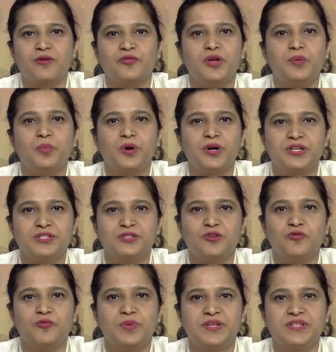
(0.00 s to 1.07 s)
of the importance
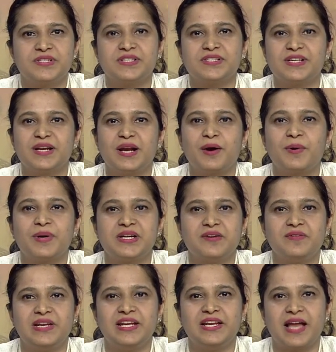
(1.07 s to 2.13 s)
of business in our
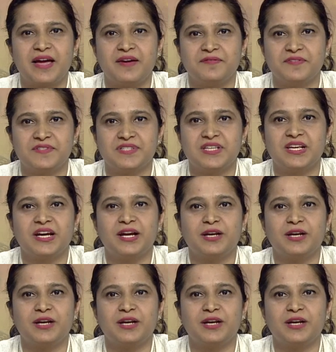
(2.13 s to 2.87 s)
daily lives.